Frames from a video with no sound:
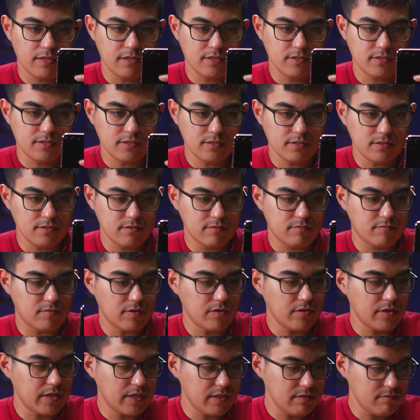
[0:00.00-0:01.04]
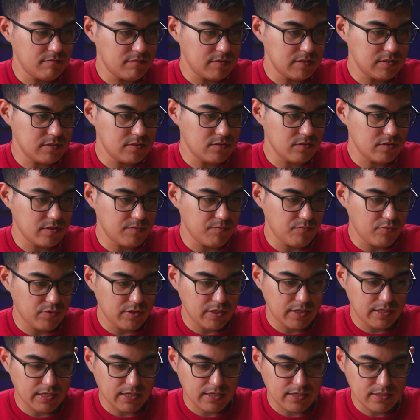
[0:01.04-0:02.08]
this is looking
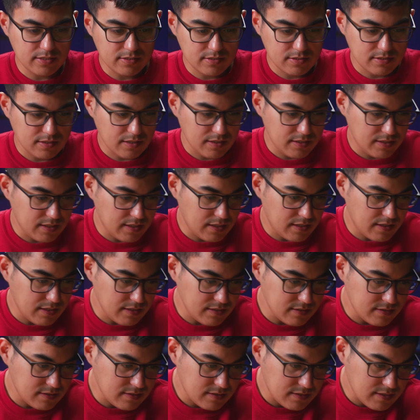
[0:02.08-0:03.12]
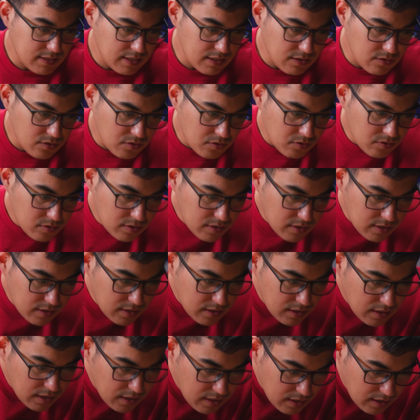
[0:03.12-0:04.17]
pretty nice. I dig this. Let's get a
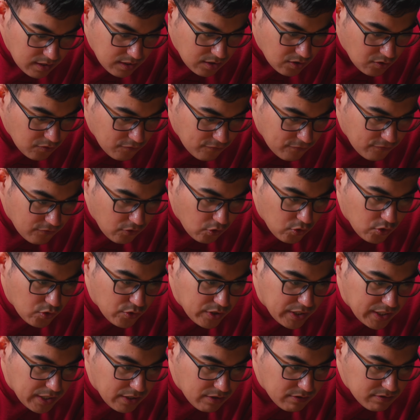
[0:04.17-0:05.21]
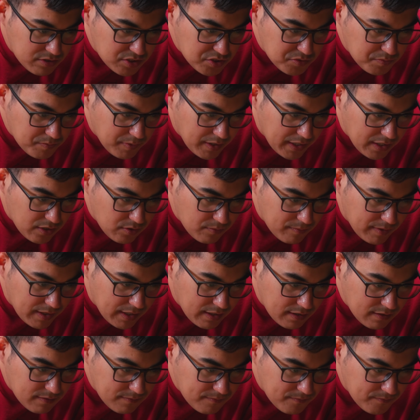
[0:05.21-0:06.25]
little photo here of
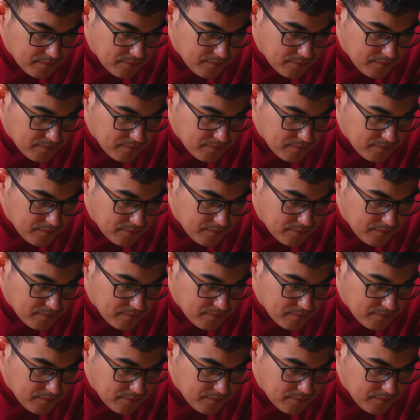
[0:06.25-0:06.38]
Spider-Man.